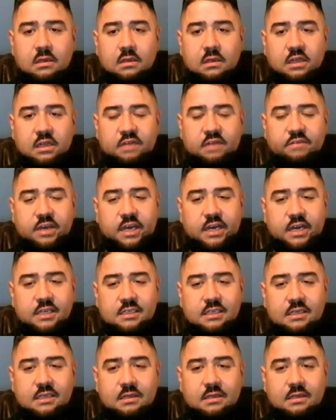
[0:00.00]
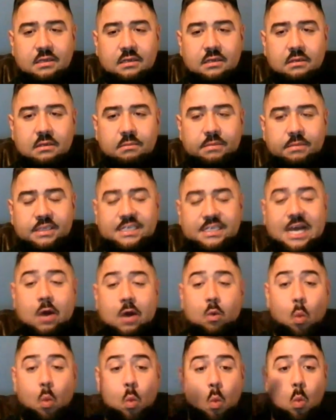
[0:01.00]
Love you guys. Peace
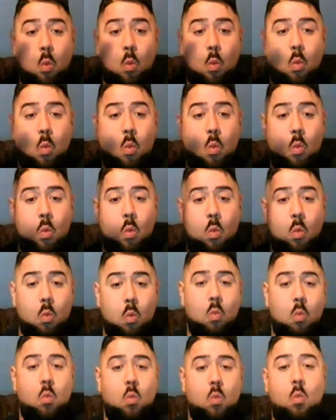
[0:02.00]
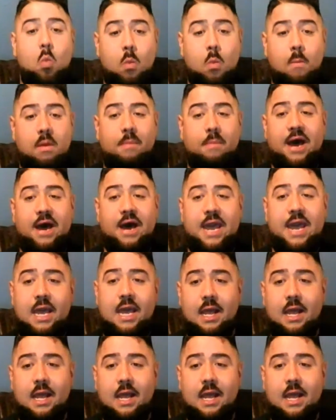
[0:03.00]
out. Bye-bye.